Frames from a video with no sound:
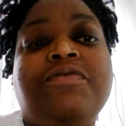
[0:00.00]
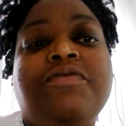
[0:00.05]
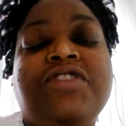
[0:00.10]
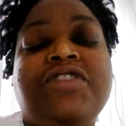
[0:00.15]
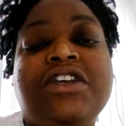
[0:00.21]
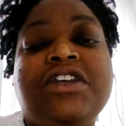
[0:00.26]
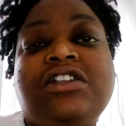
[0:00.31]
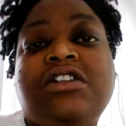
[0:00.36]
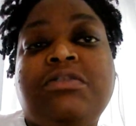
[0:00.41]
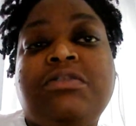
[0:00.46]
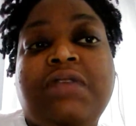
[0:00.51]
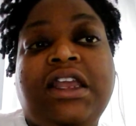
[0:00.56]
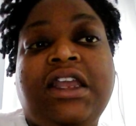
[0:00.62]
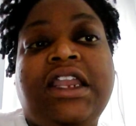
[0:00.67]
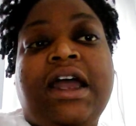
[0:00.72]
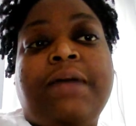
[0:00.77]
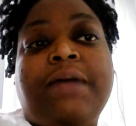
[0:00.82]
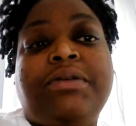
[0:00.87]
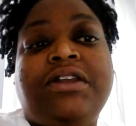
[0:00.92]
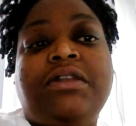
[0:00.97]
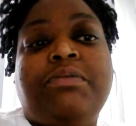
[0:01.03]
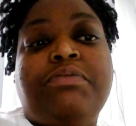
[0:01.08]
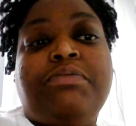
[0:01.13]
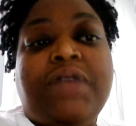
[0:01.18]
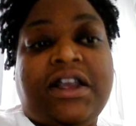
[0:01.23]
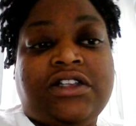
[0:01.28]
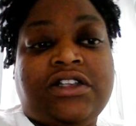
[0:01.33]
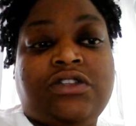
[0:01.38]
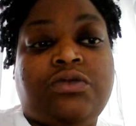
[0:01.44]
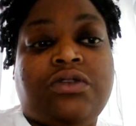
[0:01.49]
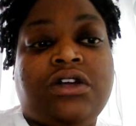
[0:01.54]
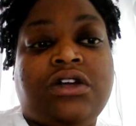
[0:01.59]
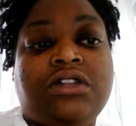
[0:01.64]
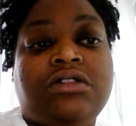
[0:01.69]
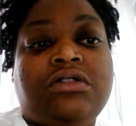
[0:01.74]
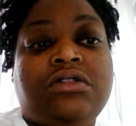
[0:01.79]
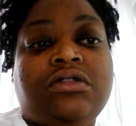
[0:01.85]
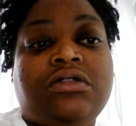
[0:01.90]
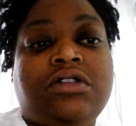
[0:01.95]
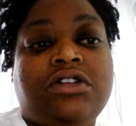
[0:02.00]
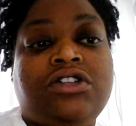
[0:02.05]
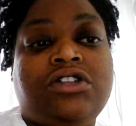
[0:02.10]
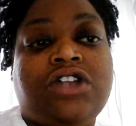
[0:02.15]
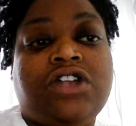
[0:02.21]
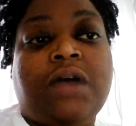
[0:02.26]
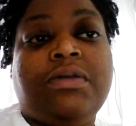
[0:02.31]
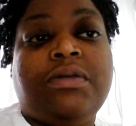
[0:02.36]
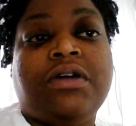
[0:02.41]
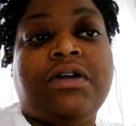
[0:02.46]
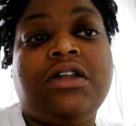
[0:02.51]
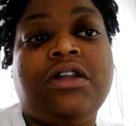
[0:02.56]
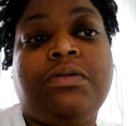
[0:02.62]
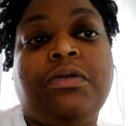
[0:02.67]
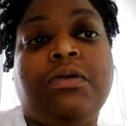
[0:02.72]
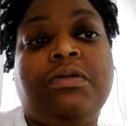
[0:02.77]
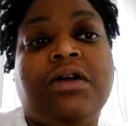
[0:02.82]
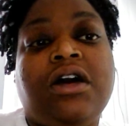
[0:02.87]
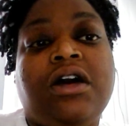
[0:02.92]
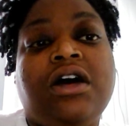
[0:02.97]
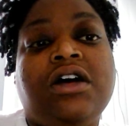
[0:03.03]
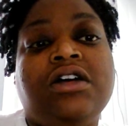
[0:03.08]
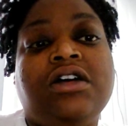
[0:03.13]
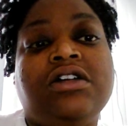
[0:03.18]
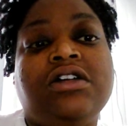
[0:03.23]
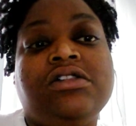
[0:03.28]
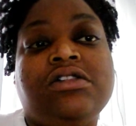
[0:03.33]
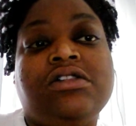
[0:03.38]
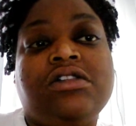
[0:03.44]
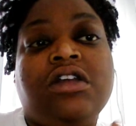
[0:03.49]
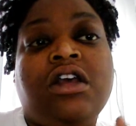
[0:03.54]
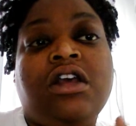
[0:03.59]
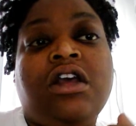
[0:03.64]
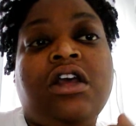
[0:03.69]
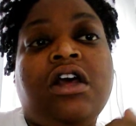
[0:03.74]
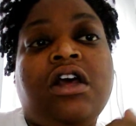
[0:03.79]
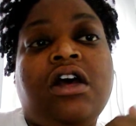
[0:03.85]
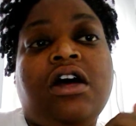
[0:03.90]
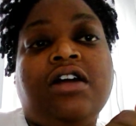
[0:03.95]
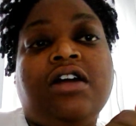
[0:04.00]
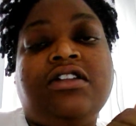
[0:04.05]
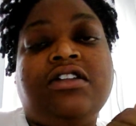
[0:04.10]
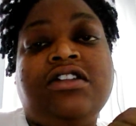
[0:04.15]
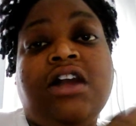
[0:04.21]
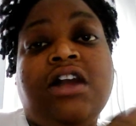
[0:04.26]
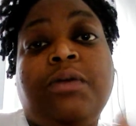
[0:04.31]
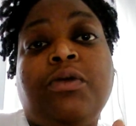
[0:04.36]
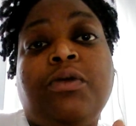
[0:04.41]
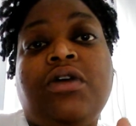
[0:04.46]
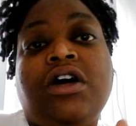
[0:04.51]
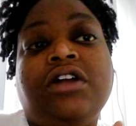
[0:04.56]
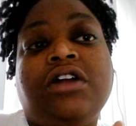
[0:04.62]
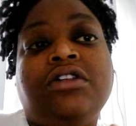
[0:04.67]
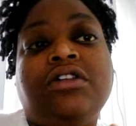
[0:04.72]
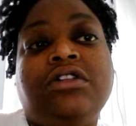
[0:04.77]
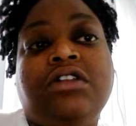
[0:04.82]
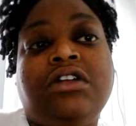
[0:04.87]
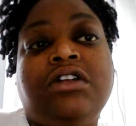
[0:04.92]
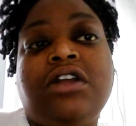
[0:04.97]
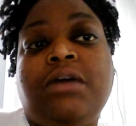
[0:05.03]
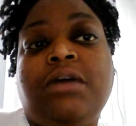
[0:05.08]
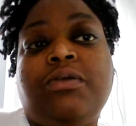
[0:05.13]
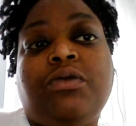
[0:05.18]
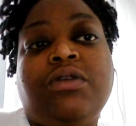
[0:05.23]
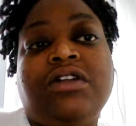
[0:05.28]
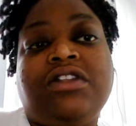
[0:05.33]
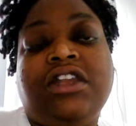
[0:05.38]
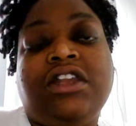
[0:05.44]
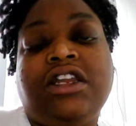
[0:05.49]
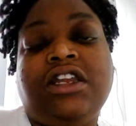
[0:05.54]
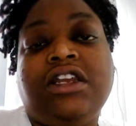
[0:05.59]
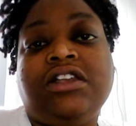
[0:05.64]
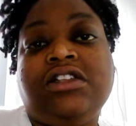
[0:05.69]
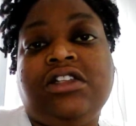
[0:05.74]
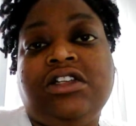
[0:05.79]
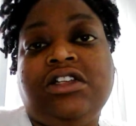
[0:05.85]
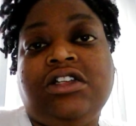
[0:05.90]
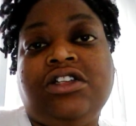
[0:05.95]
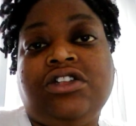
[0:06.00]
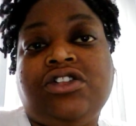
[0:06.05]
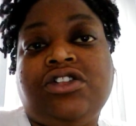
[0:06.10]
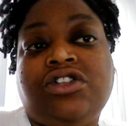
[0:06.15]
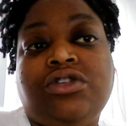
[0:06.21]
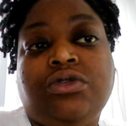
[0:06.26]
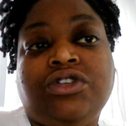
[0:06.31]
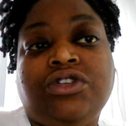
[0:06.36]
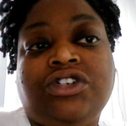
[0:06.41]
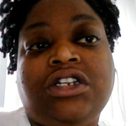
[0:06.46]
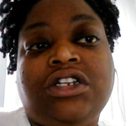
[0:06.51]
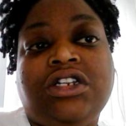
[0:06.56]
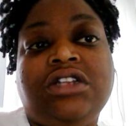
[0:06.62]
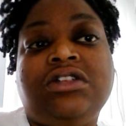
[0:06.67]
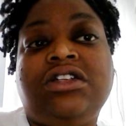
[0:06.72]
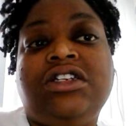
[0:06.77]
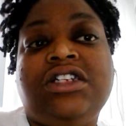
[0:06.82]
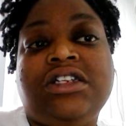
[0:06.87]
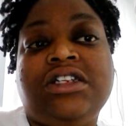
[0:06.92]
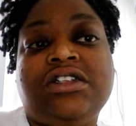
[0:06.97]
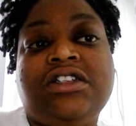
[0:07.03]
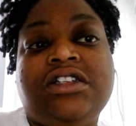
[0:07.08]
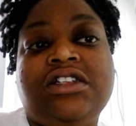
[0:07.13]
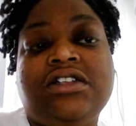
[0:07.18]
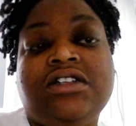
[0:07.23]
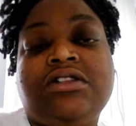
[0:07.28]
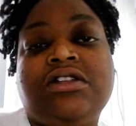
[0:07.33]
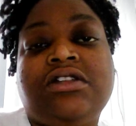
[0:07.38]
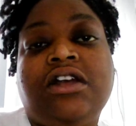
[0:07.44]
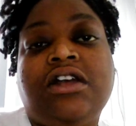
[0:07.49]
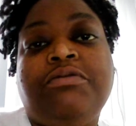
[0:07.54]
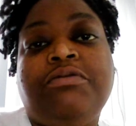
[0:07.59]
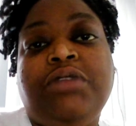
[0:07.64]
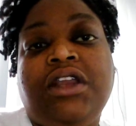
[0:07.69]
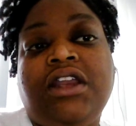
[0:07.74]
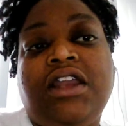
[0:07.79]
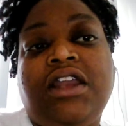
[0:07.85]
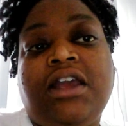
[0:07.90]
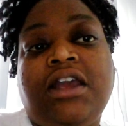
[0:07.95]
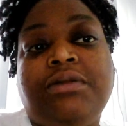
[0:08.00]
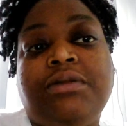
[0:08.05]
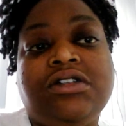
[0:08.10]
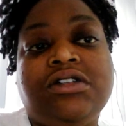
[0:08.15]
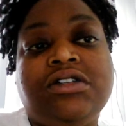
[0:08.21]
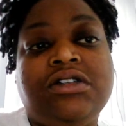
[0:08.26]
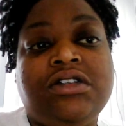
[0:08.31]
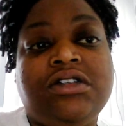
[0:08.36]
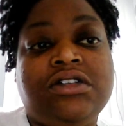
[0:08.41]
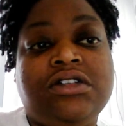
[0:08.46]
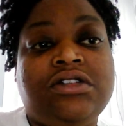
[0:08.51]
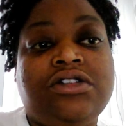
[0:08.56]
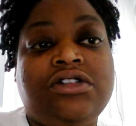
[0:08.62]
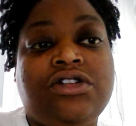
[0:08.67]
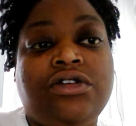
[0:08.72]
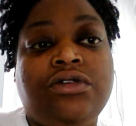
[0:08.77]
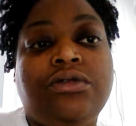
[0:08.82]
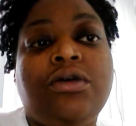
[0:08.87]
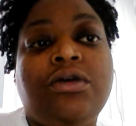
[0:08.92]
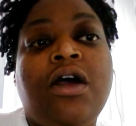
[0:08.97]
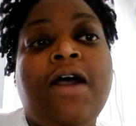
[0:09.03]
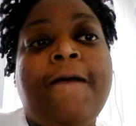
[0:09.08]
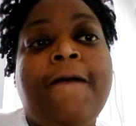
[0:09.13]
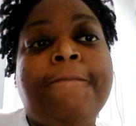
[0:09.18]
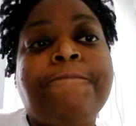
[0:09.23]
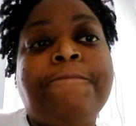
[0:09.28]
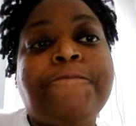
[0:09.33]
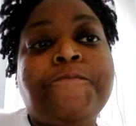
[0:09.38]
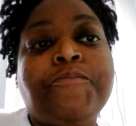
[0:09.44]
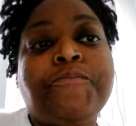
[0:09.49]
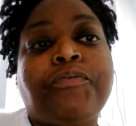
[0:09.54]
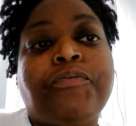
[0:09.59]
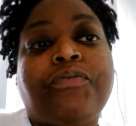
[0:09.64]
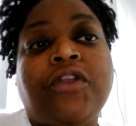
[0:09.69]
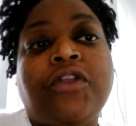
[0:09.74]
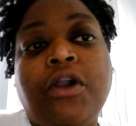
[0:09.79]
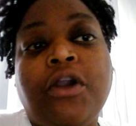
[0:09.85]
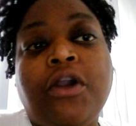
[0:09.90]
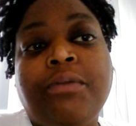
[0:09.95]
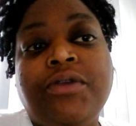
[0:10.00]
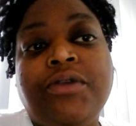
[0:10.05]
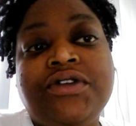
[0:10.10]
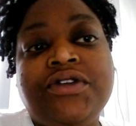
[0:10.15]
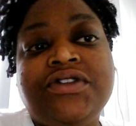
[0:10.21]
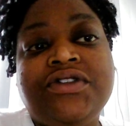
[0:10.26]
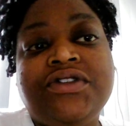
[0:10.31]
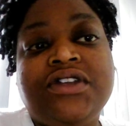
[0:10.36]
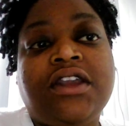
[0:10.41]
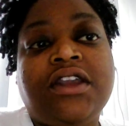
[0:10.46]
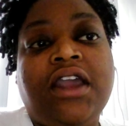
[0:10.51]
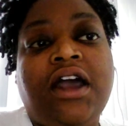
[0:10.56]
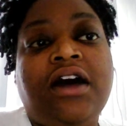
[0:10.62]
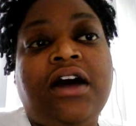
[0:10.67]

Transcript: This may not be the best one, the Jabra Clipper, because the number one thing is the distortion and the distance of being able to listen to your music,